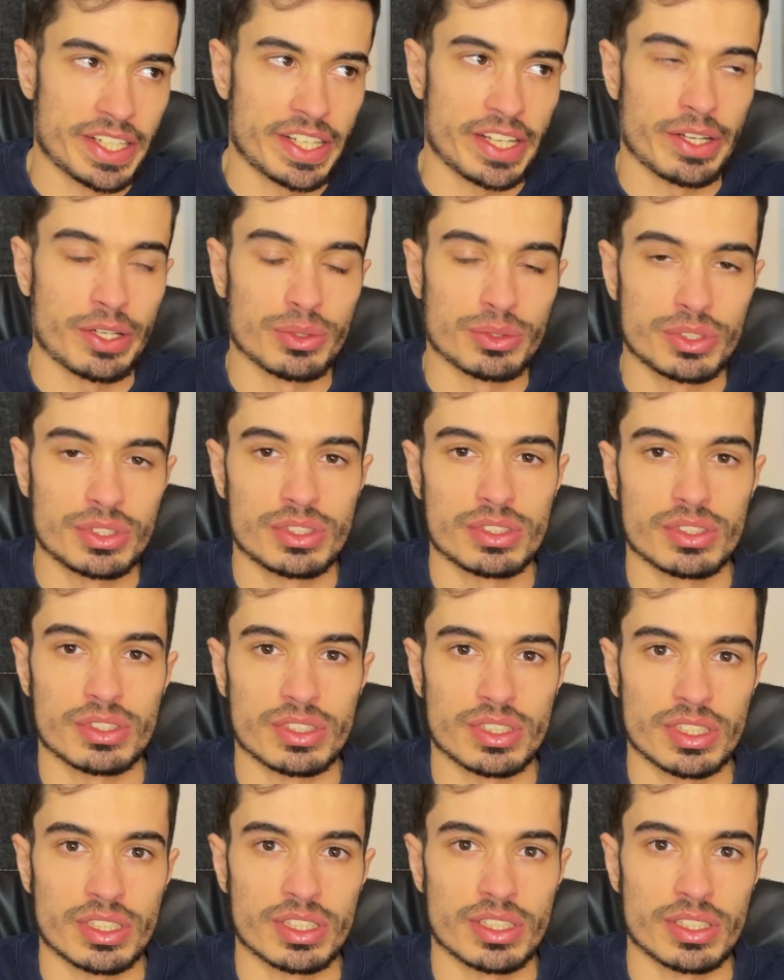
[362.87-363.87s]
house
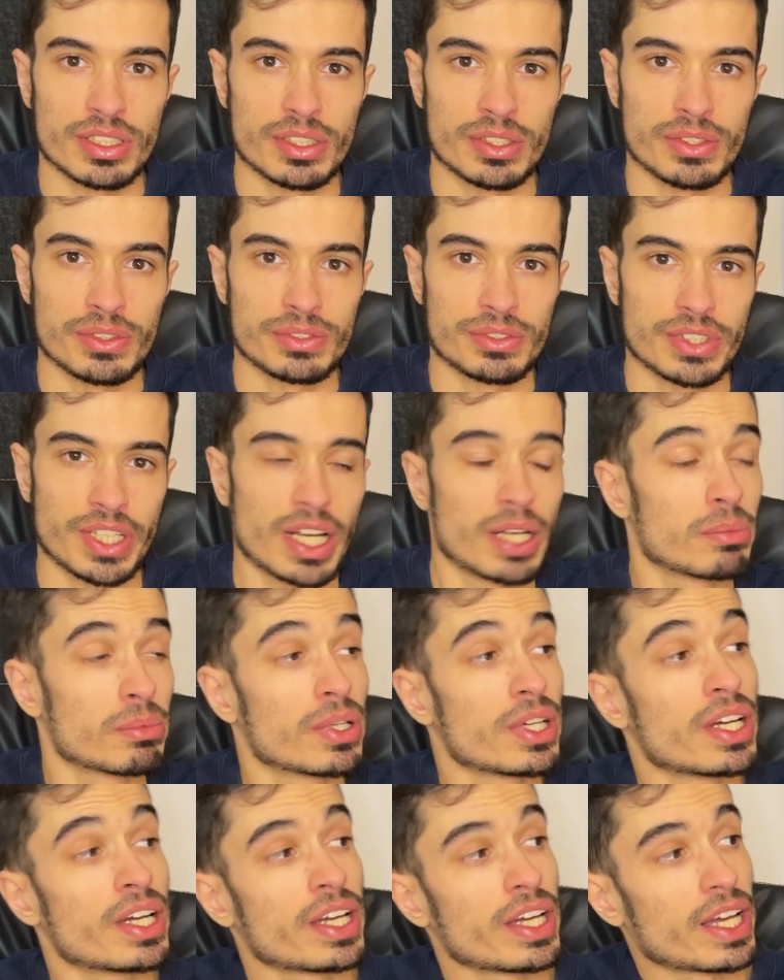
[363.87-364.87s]
vibe,
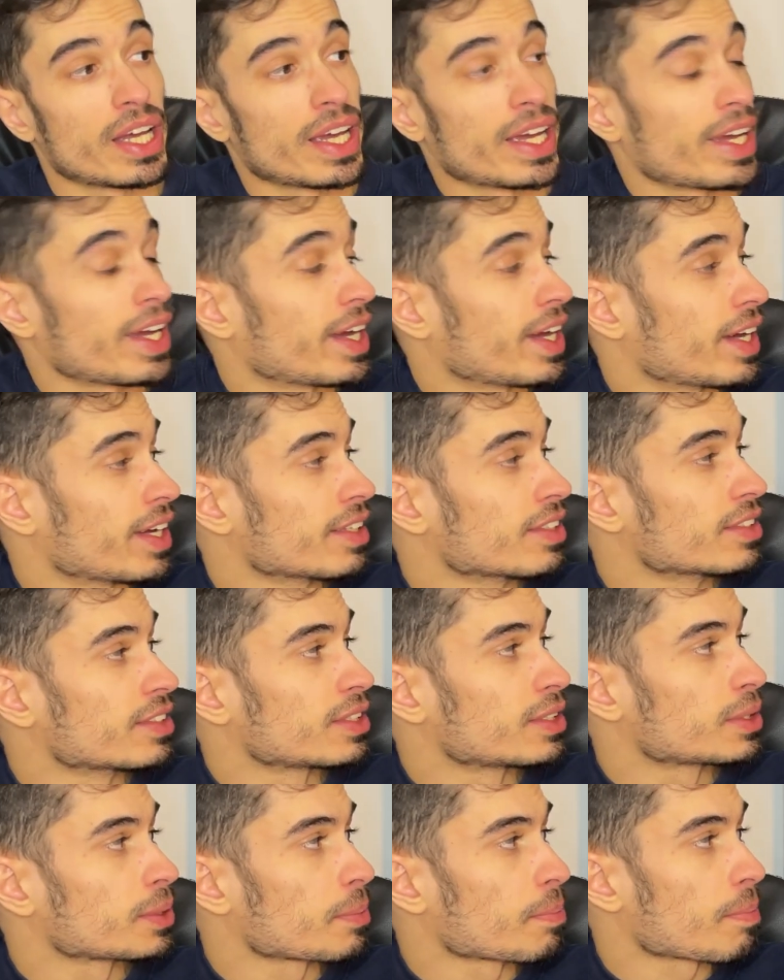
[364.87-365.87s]

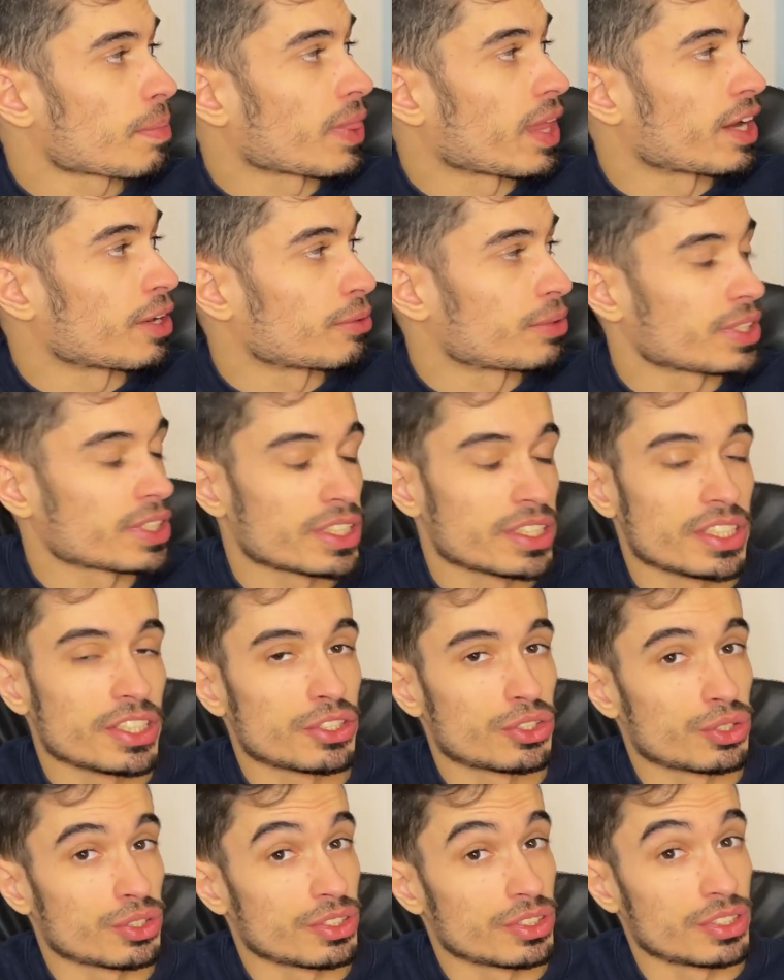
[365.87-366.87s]
and I really
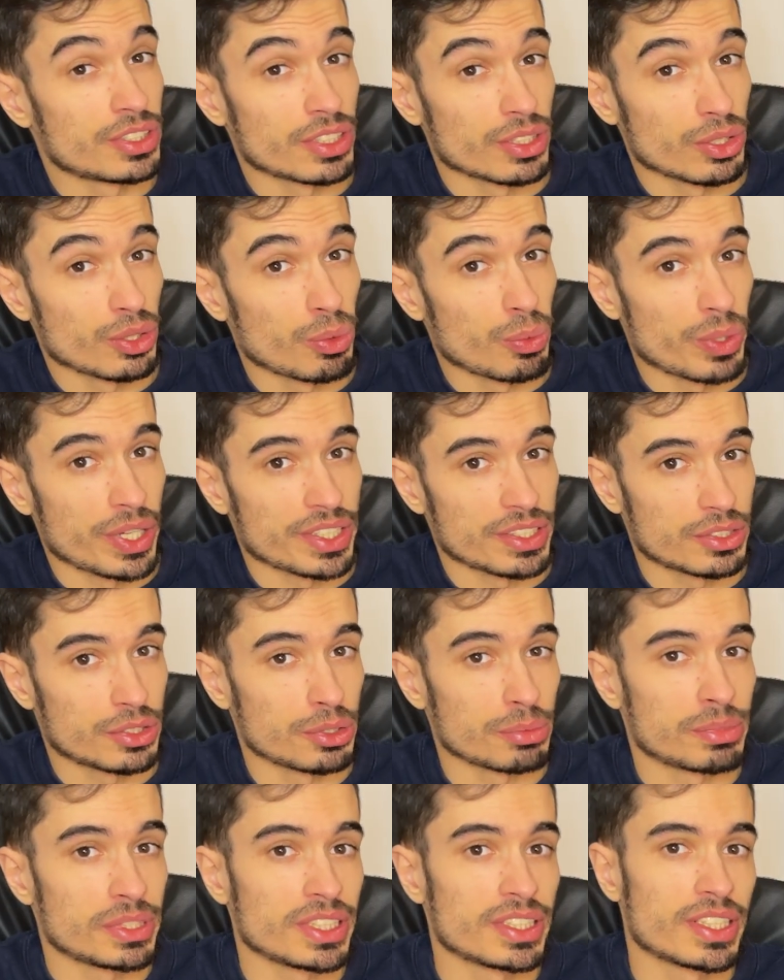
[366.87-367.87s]
need the low end
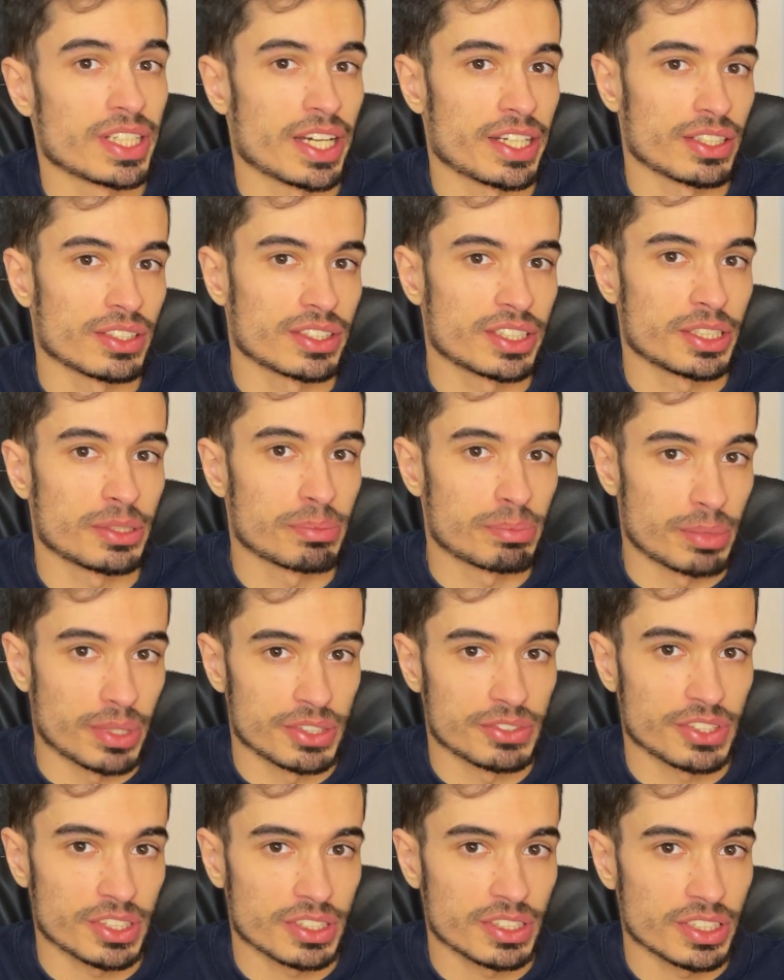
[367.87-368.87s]
to be dialed in
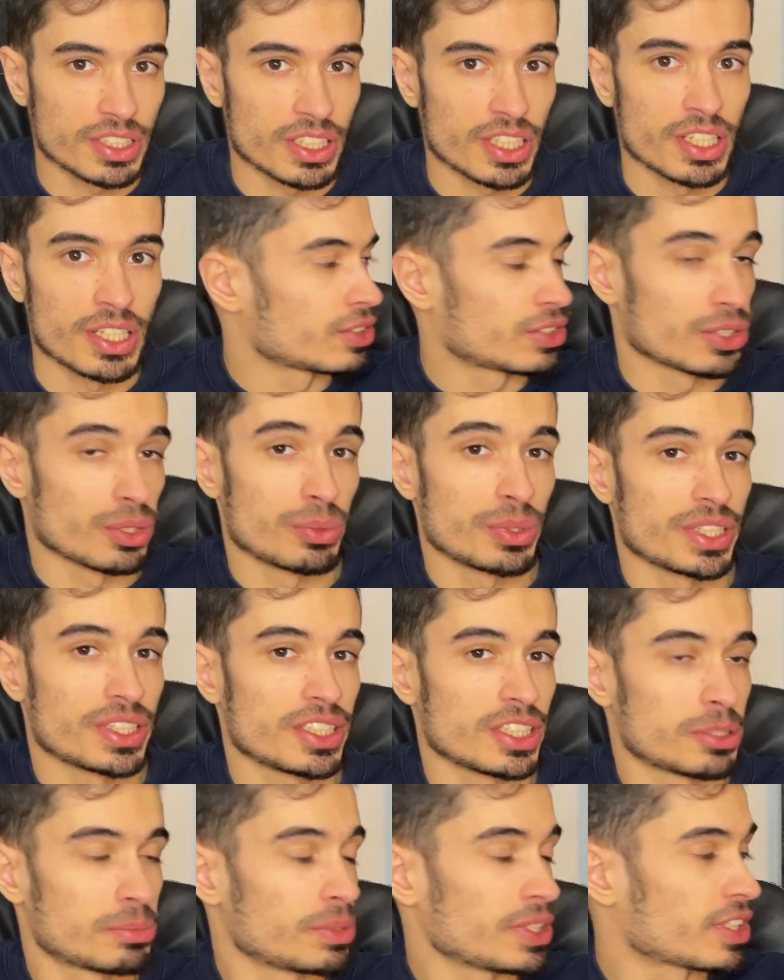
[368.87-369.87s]
perfectly. So with
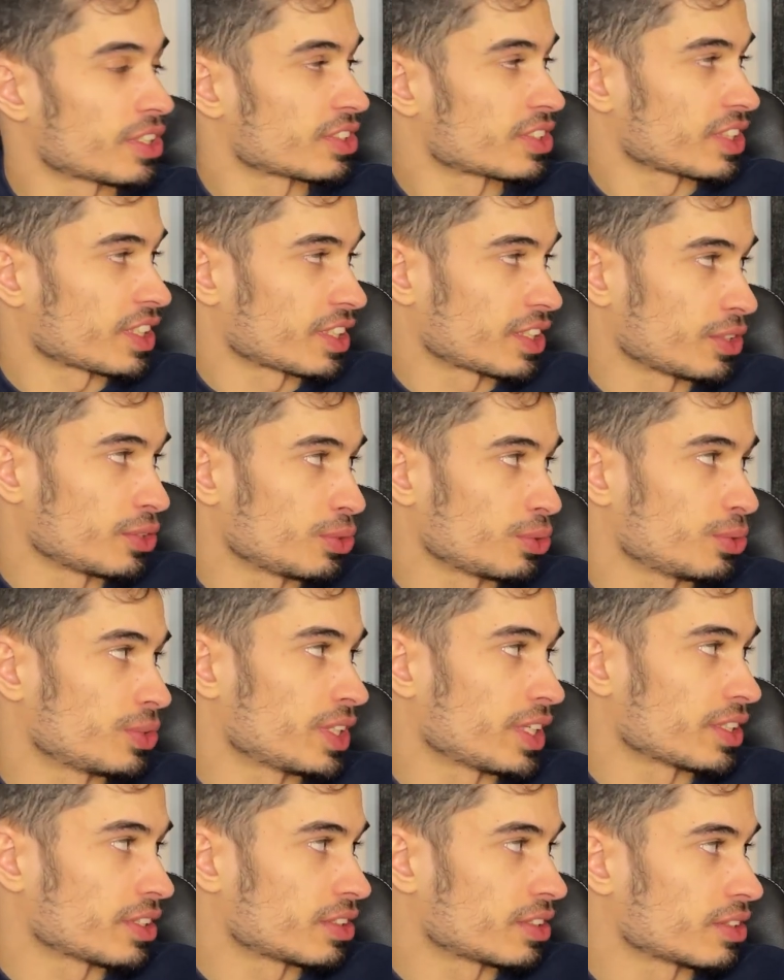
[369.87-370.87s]
these speakers I can do
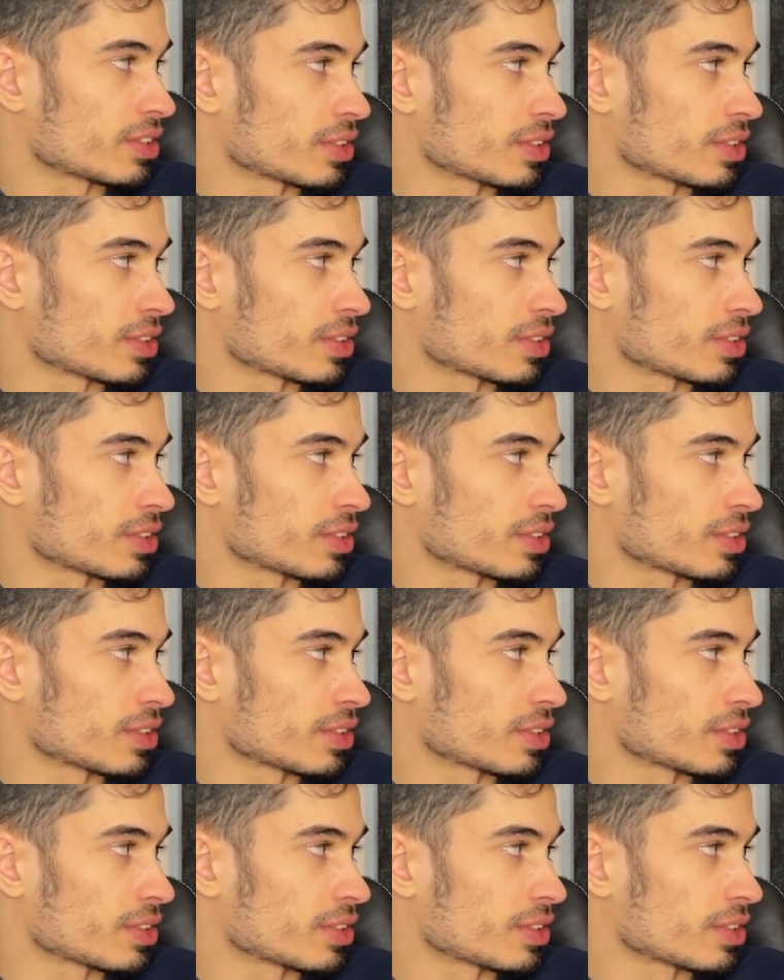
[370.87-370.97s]
that